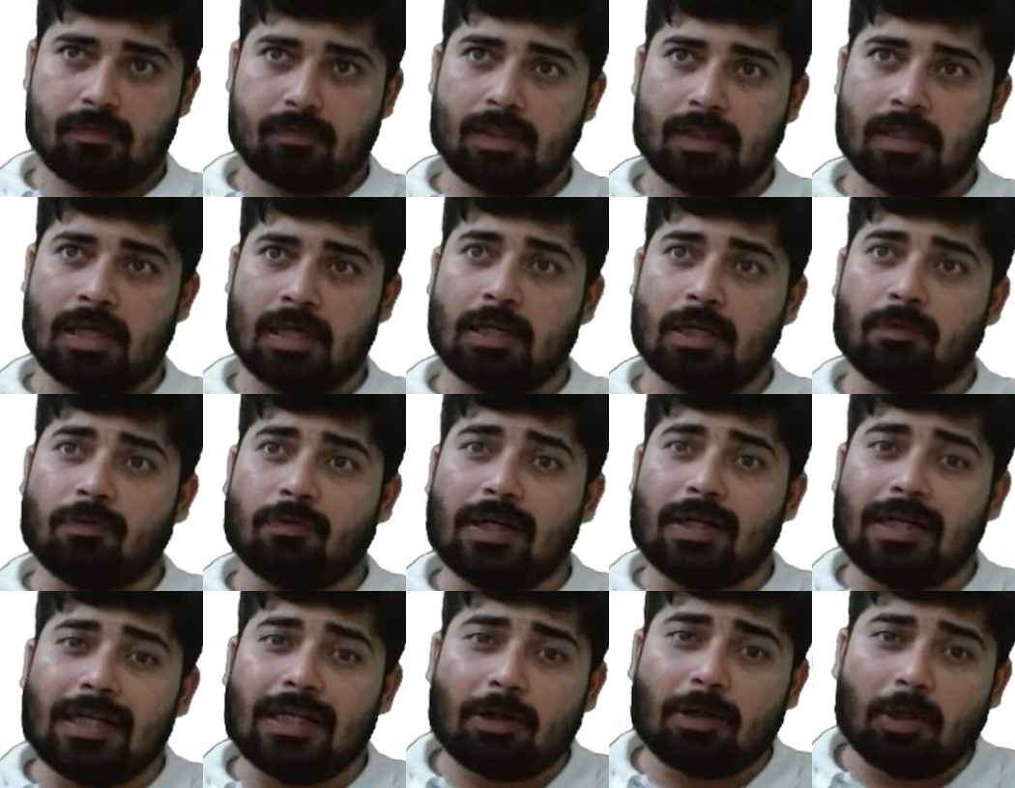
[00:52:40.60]

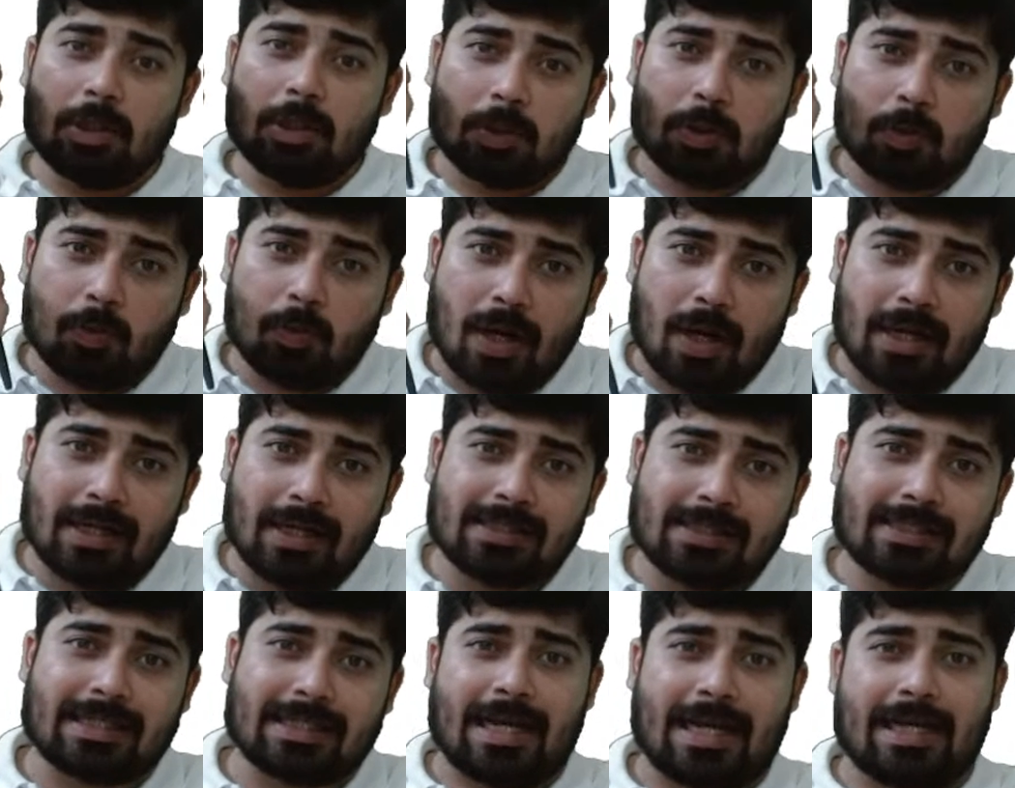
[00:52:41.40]
n1 equal to 1
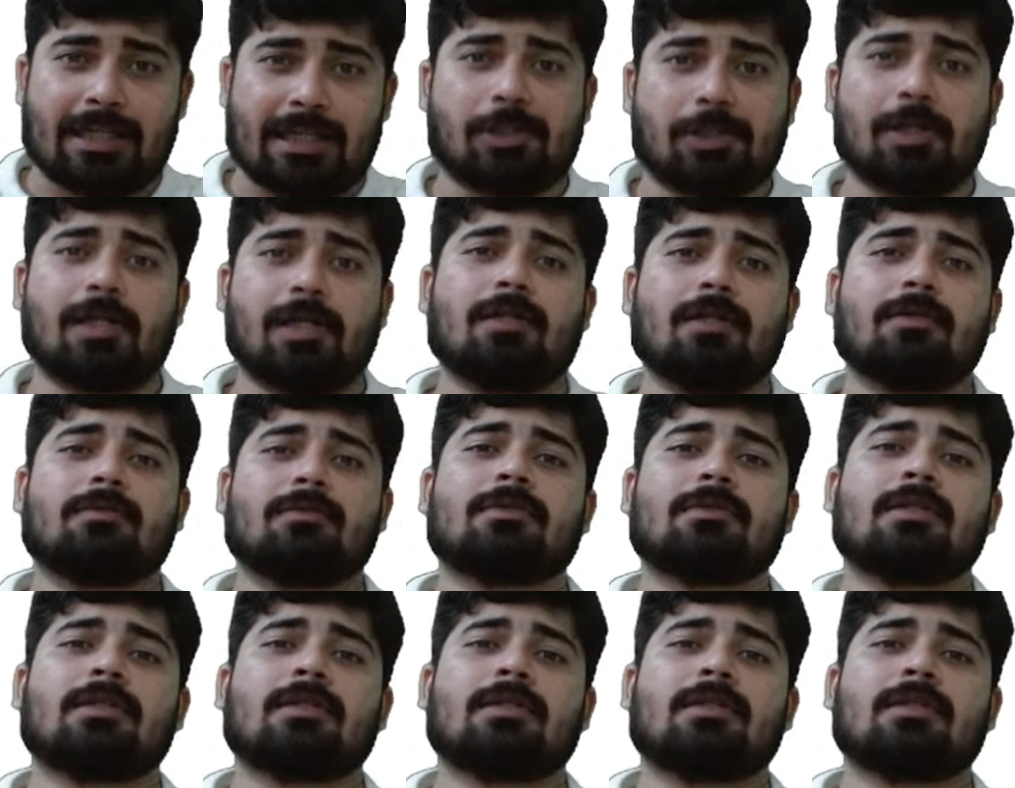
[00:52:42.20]
is K shell,